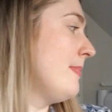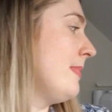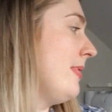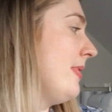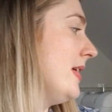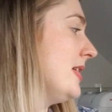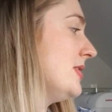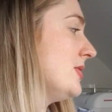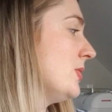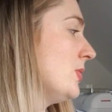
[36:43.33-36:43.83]

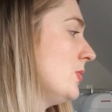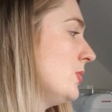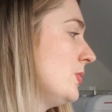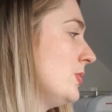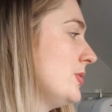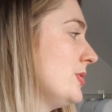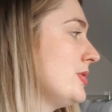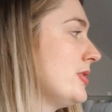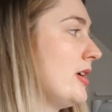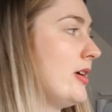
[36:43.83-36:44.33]
There's
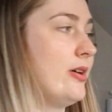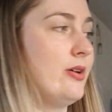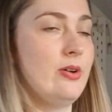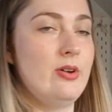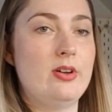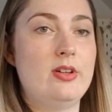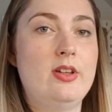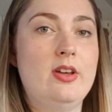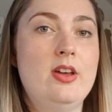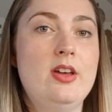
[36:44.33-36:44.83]
also
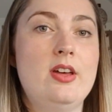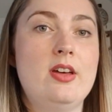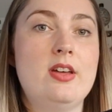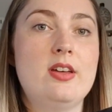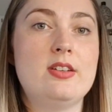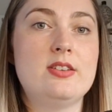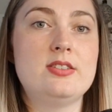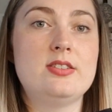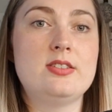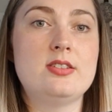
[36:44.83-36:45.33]

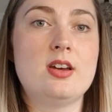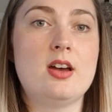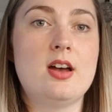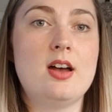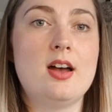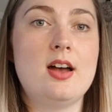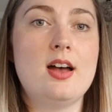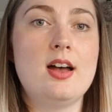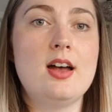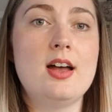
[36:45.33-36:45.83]

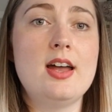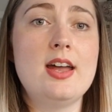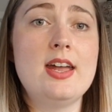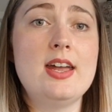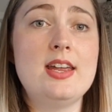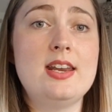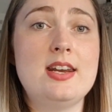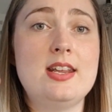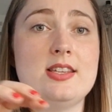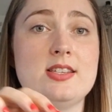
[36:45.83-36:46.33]

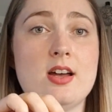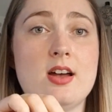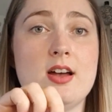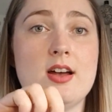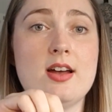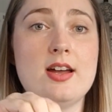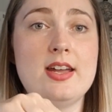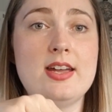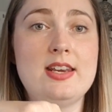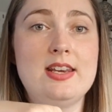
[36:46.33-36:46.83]
tiny
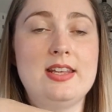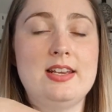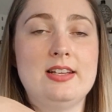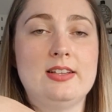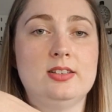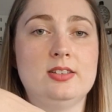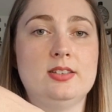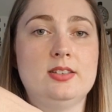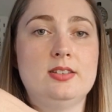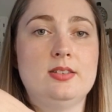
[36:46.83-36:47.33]

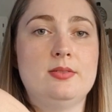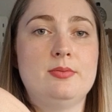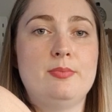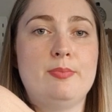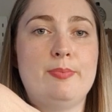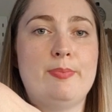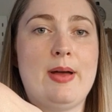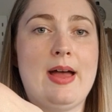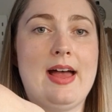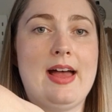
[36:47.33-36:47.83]
little
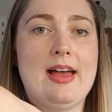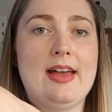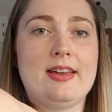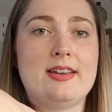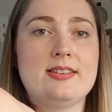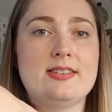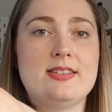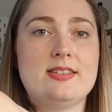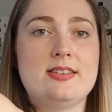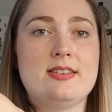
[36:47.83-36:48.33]

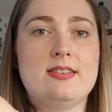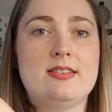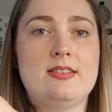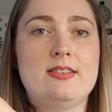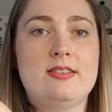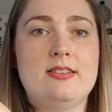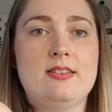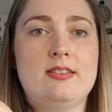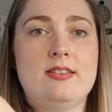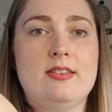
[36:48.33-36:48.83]
bags
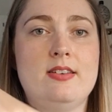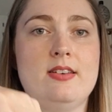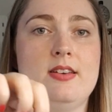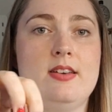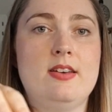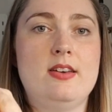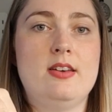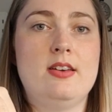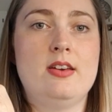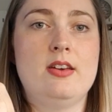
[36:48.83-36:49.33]

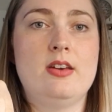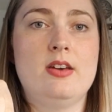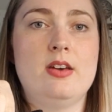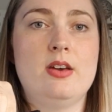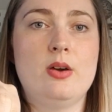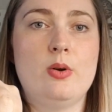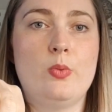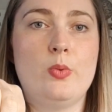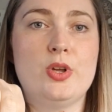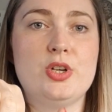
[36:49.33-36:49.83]

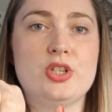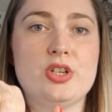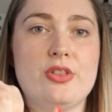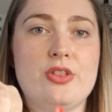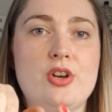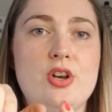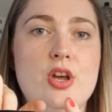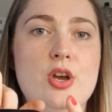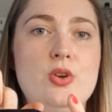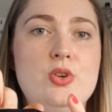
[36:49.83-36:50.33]
which are
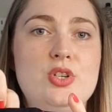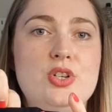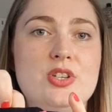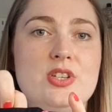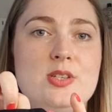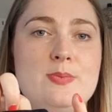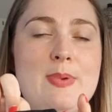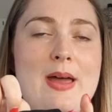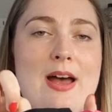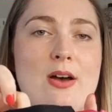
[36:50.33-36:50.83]
the
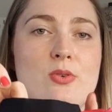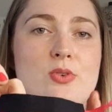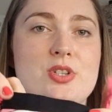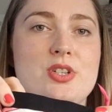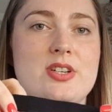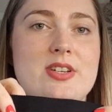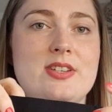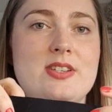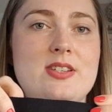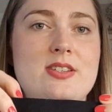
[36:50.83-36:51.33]
notions
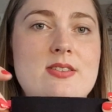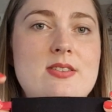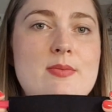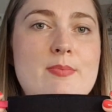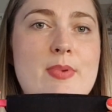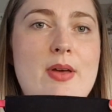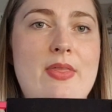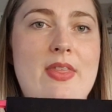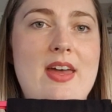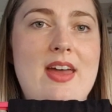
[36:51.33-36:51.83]
pouches,
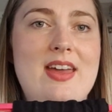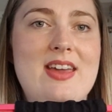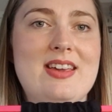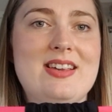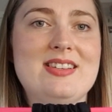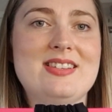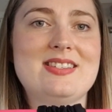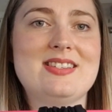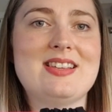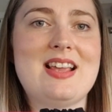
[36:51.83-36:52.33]
but they're
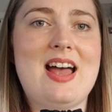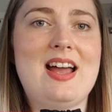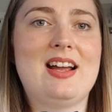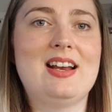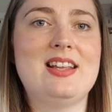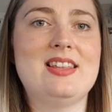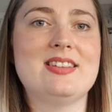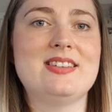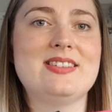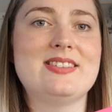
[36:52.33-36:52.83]

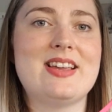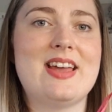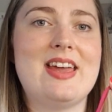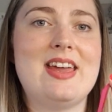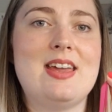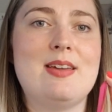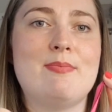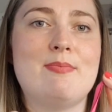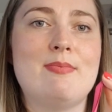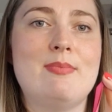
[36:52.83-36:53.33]
exactly the
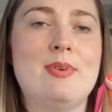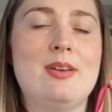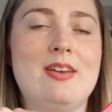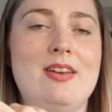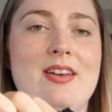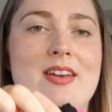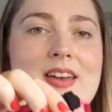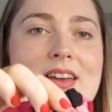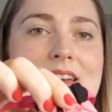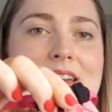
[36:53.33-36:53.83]
same
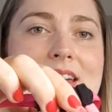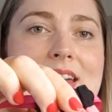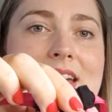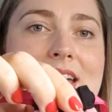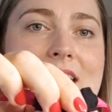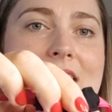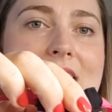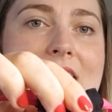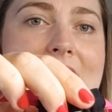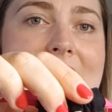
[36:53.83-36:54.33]

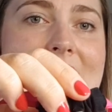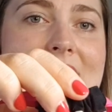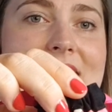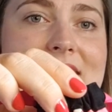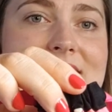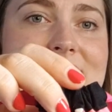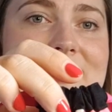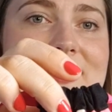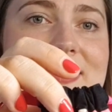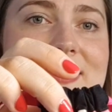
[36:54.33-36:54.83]

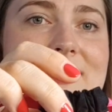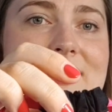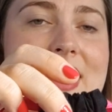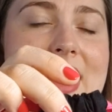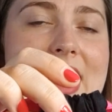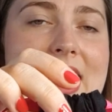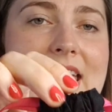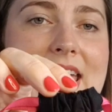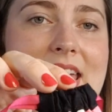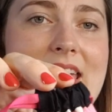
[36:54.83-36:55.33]
as
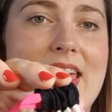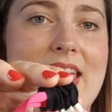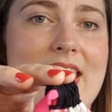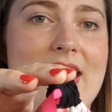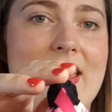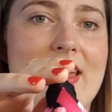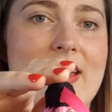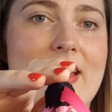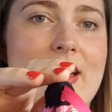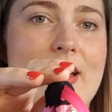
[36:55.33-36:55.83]

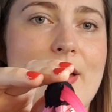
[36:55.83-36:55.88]
a